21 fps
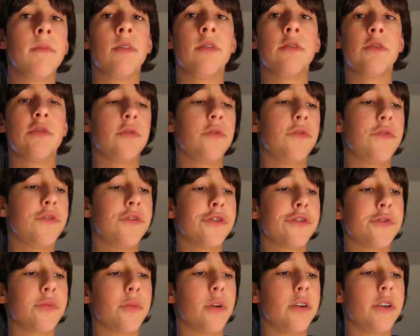So the
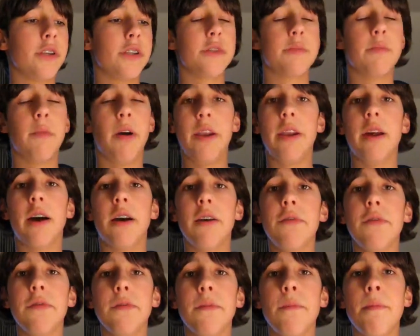first one is my
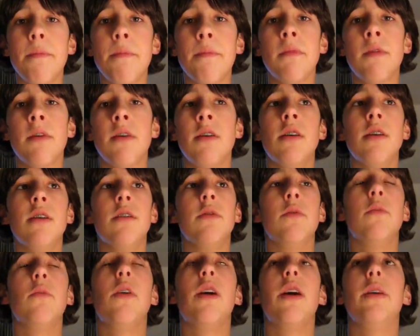knife.
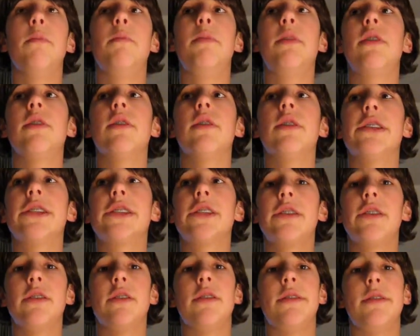Why?
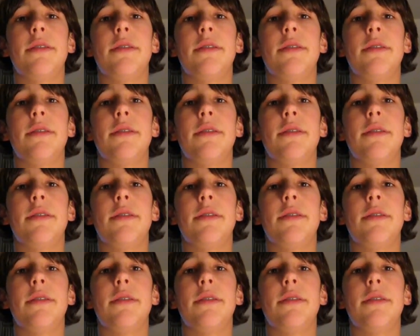Because